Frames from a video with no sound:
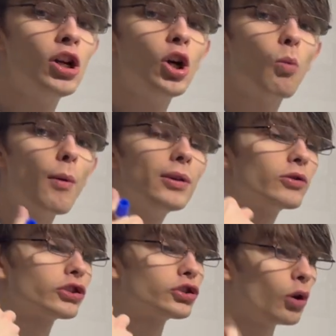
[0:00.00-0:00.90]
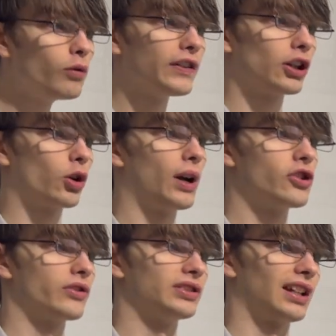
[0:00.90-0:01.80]
When we were solving
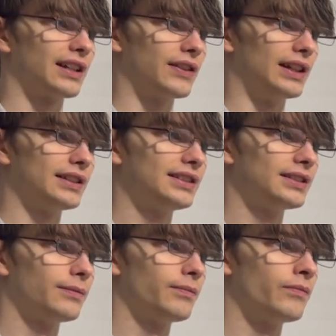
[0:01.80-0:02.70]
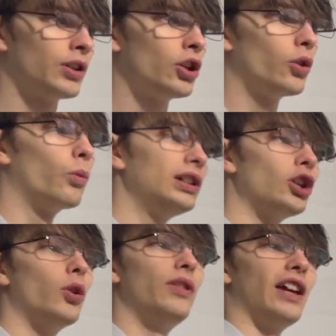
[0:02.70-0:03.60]
equations like this, we
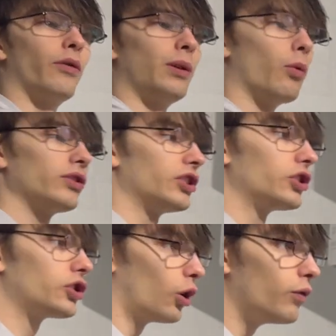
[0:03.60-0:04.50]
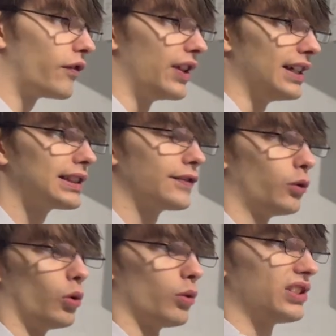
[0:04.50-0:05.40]
know that if we want to solve this
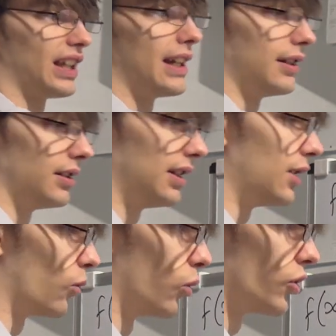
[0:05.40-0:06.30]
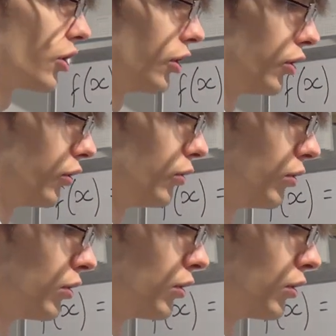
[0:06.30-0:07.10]
for, say, equal to